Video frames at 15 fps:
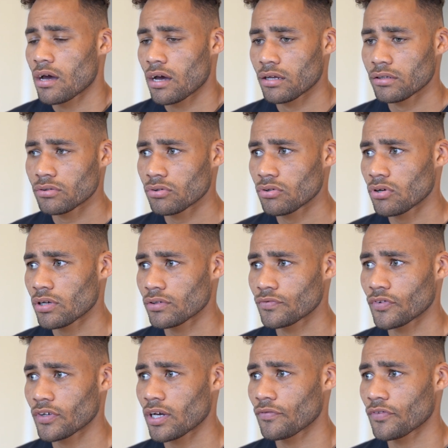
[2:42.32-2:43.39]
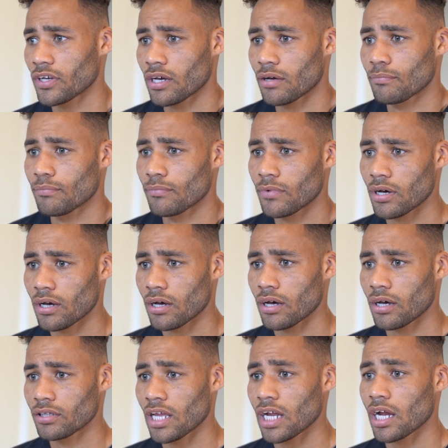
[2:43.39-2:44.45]
I don't know. I think
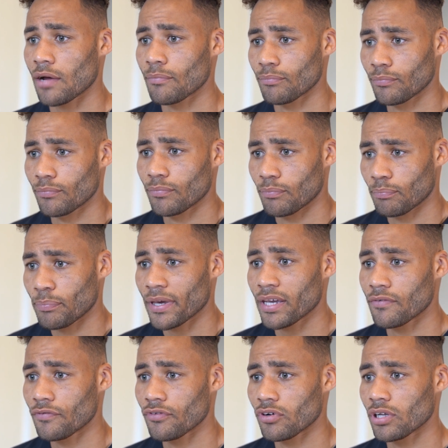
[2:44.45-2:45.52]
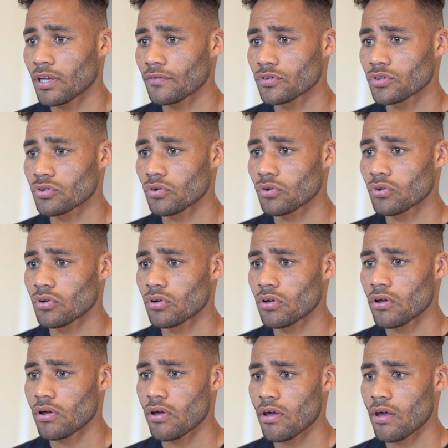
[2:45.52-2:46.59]
I'm big for 11
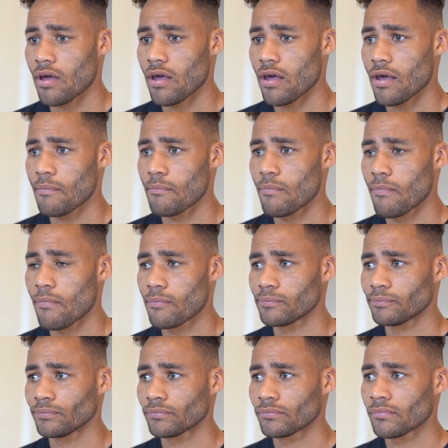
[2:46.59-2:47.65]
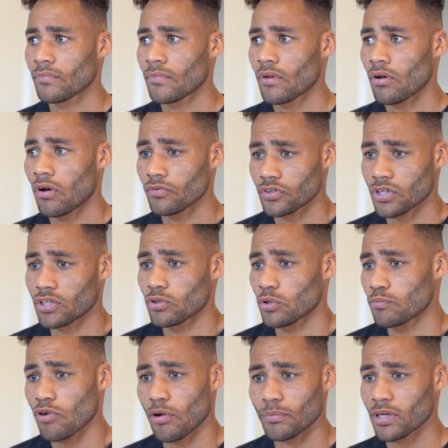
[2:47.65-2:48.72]
stone. Obviously, I do
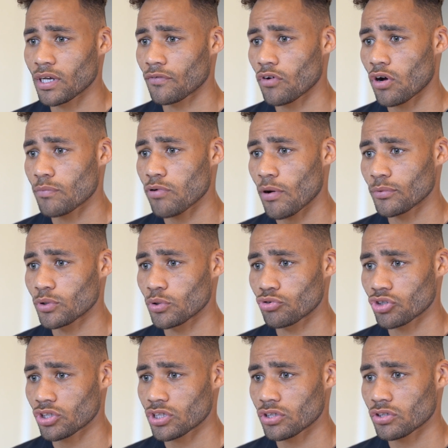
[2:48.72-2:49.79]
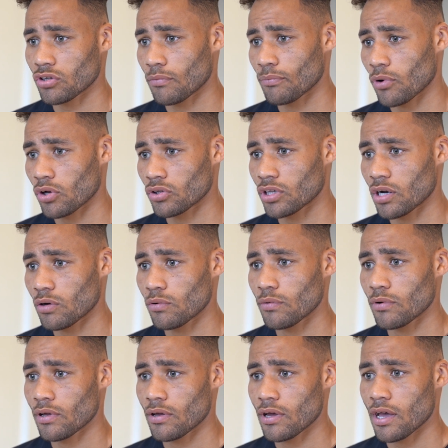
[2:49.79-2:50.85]
it properly. I've got a proper nutritionist on board
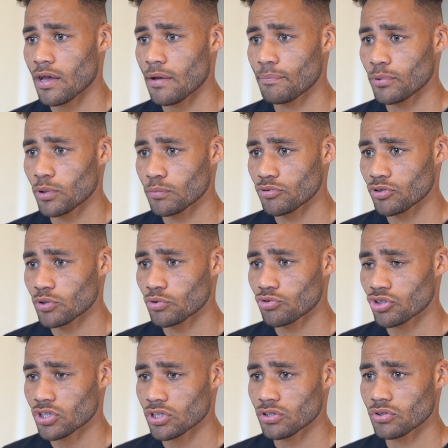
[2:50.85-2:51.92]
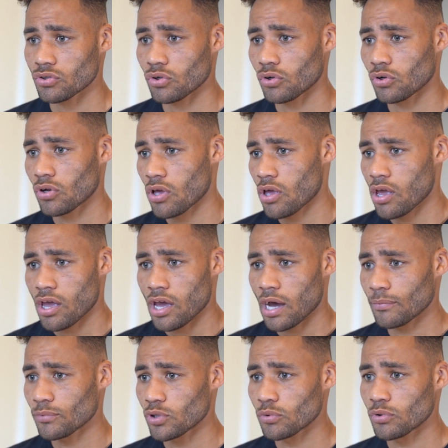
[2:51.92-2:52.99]
now, Blueberry Nutrition, so
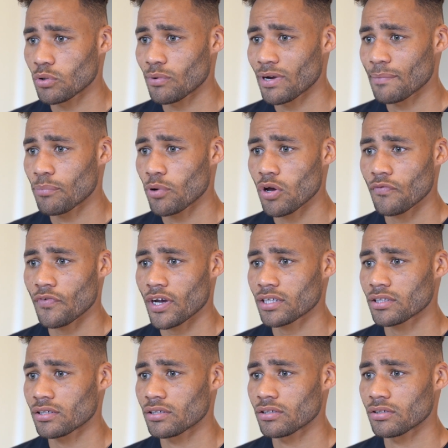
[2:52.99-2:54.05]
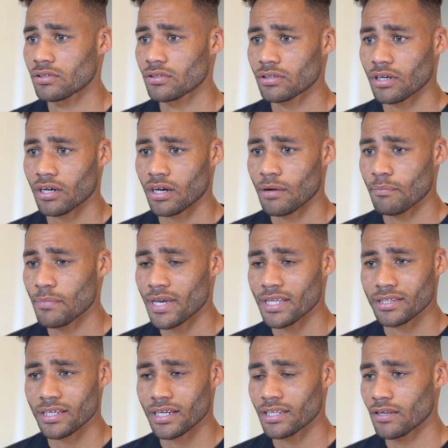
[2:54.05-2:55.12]
I'm doing the weight perfect and I'm
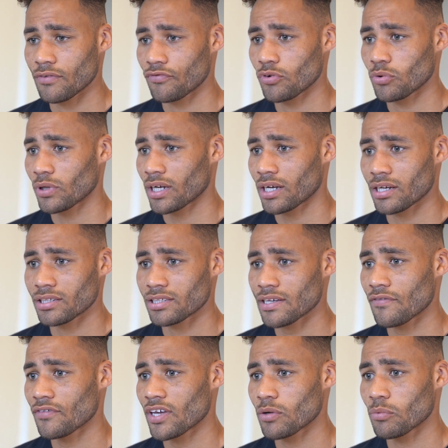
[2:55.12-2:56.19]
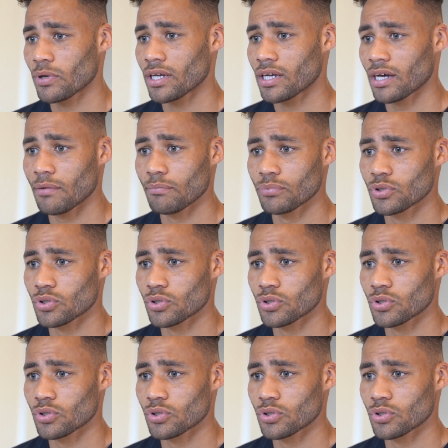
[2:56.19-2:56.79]
maintaining it through like a 7-8 week camp.